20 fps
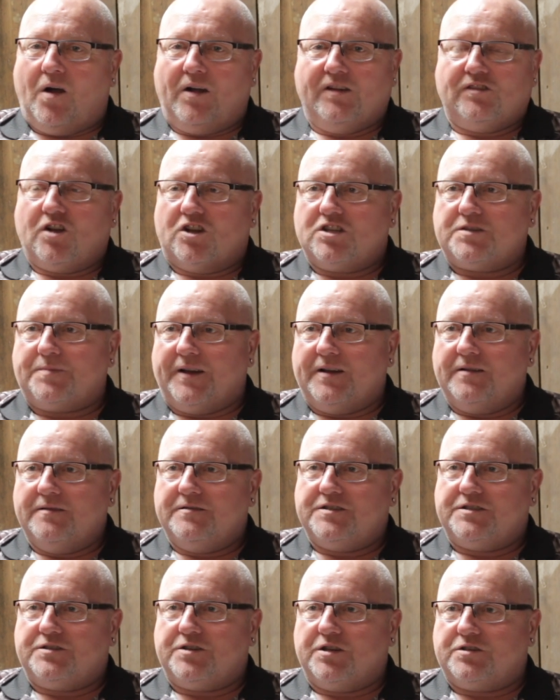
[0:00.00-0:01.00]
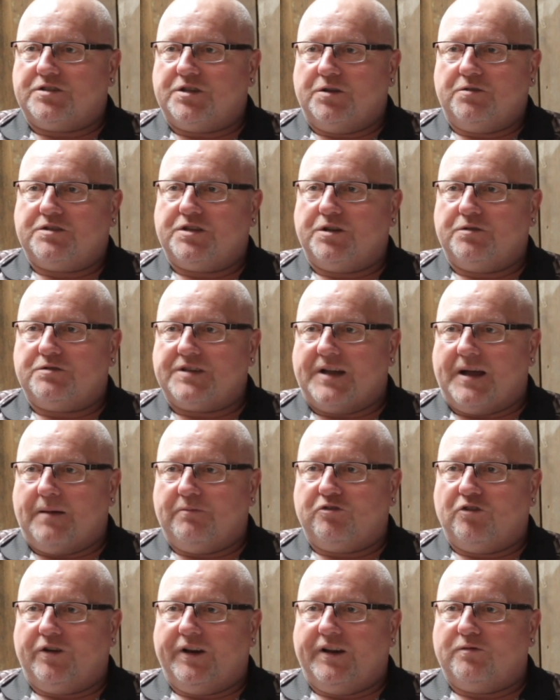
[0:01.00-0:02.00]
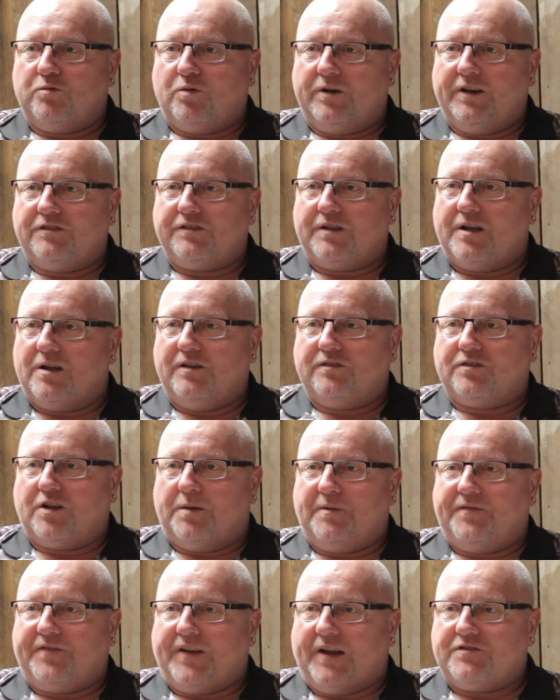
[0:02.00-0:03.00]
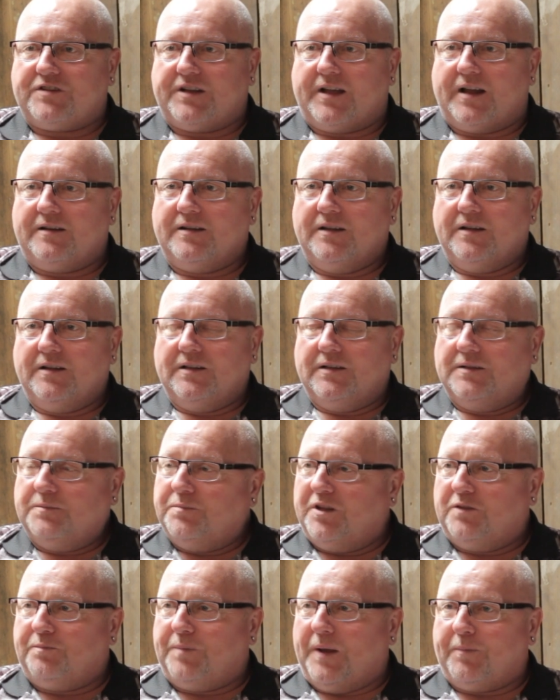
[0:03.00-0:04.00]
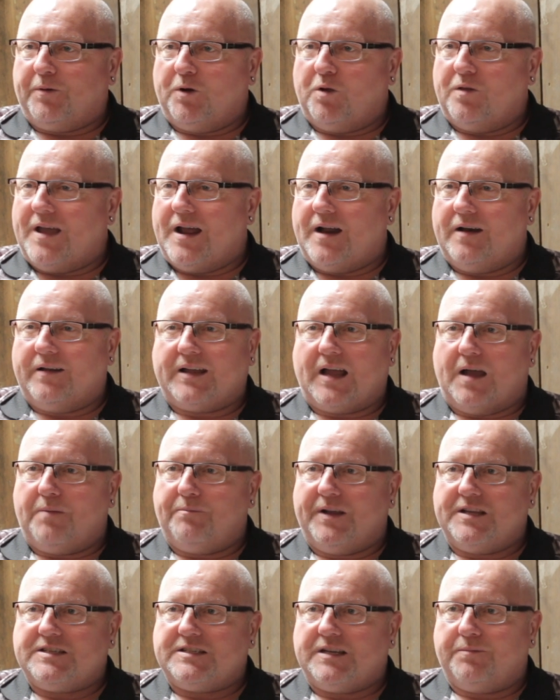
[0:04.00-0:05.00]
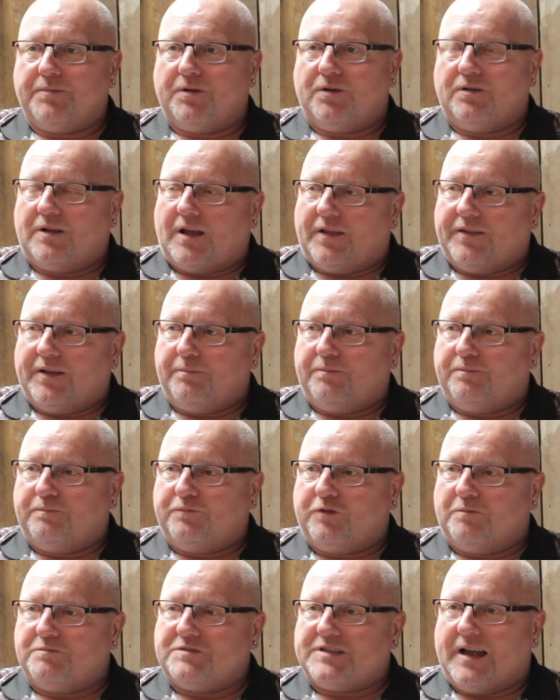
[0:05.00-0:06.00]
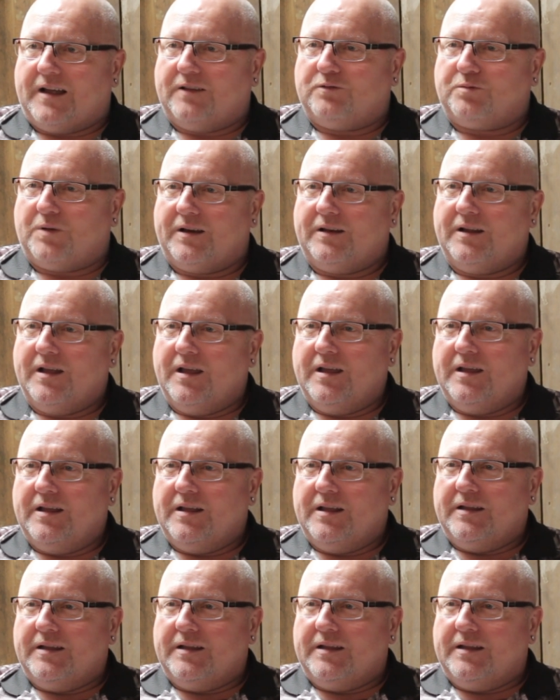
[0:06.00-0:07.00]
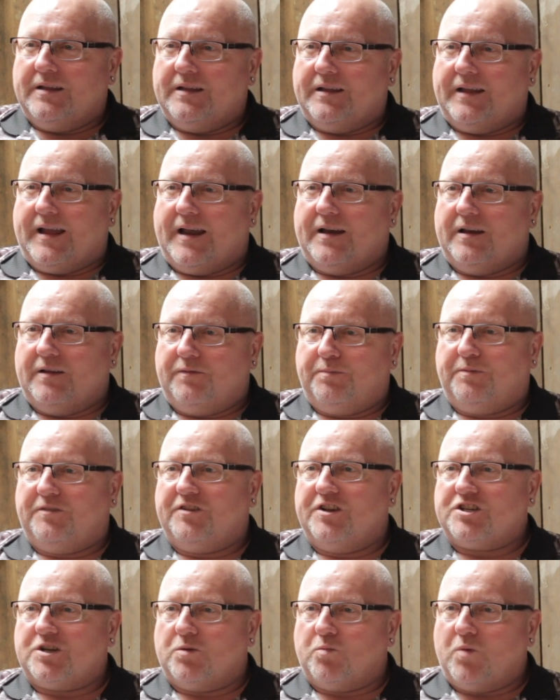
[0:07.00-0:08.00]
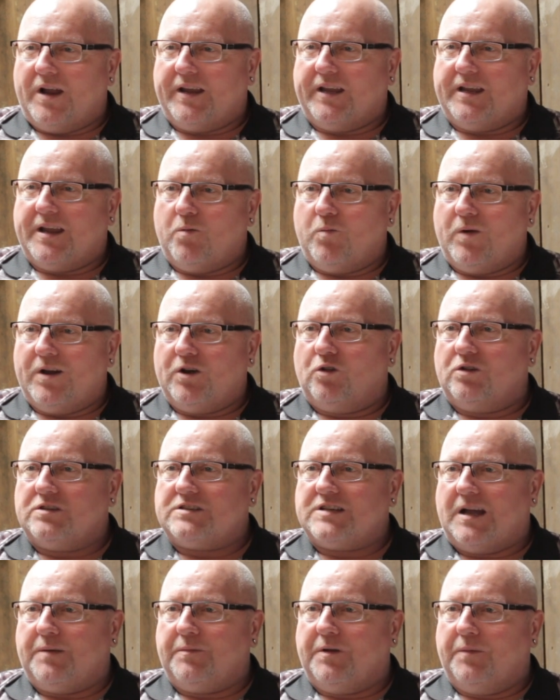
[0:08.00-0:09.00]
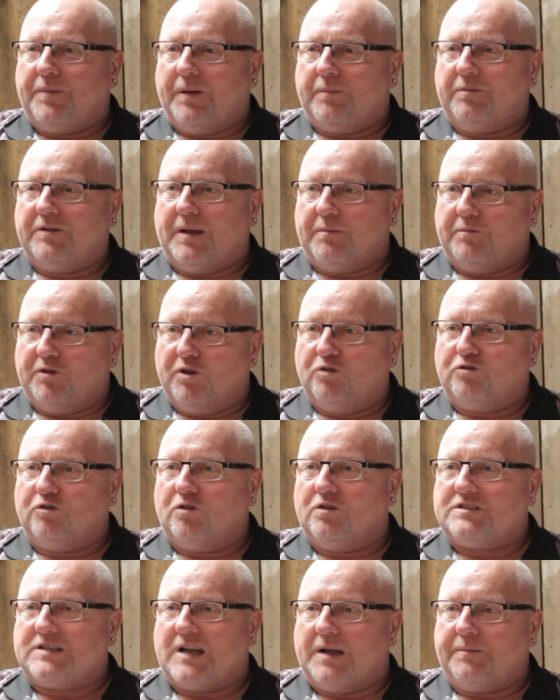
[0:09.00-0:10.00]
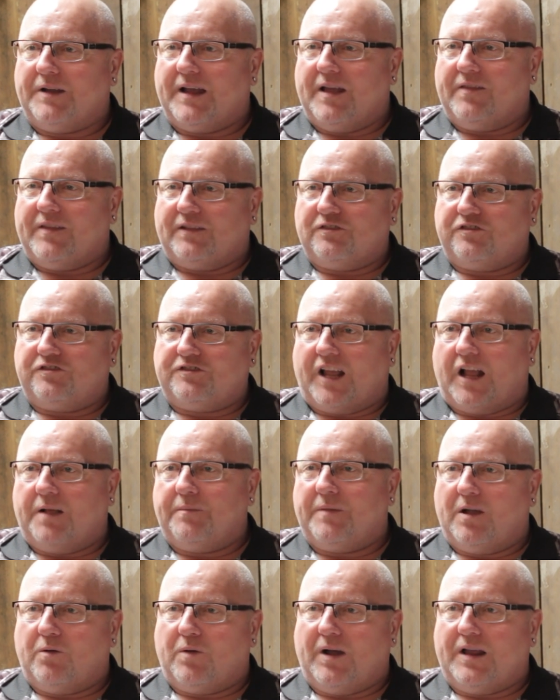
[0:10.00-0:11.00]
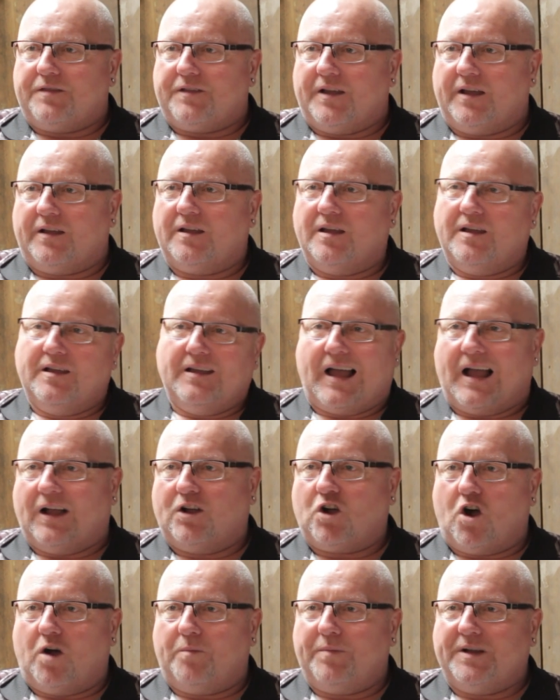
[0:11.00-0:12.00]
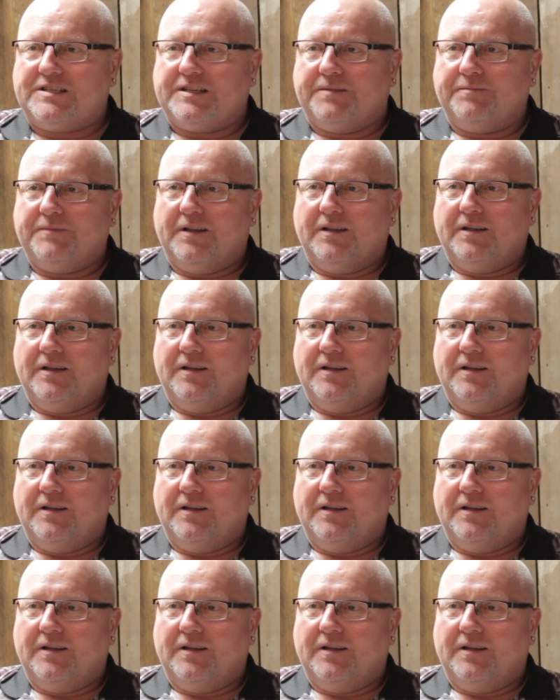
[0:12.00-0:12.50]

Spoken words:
Well, he's got to be. It's two times running, he's won it, so he's got to be favourite again. Well, there's people who are there, it can beat him, but I think sometimes when you get in a position where you keep winning all the time and people keep losing all the time, you get in that stalemate where you think, I can't beat him.